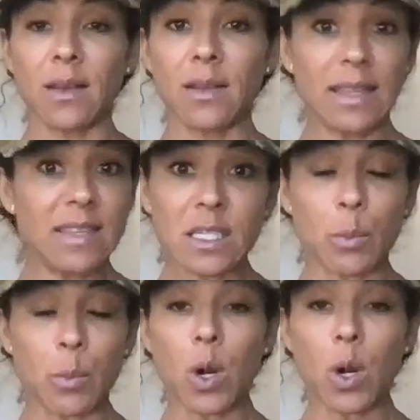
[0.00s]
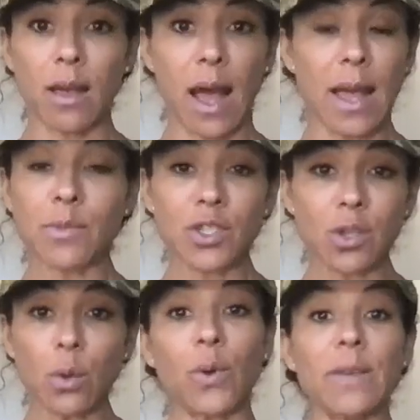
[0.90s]
Like this morning, I am
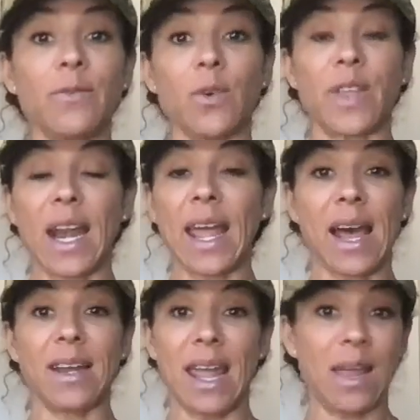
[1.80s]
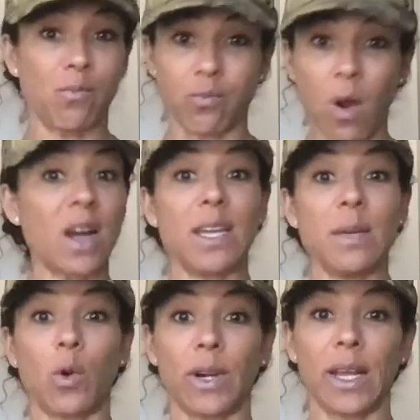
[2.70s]
so grateful that I had a rocky
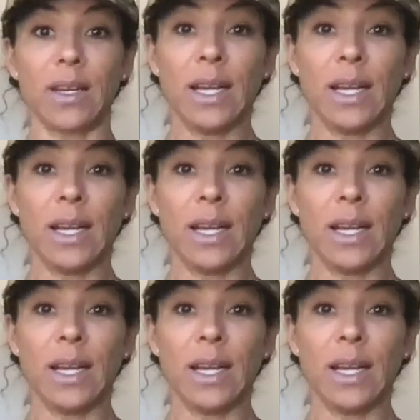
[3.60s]
morning.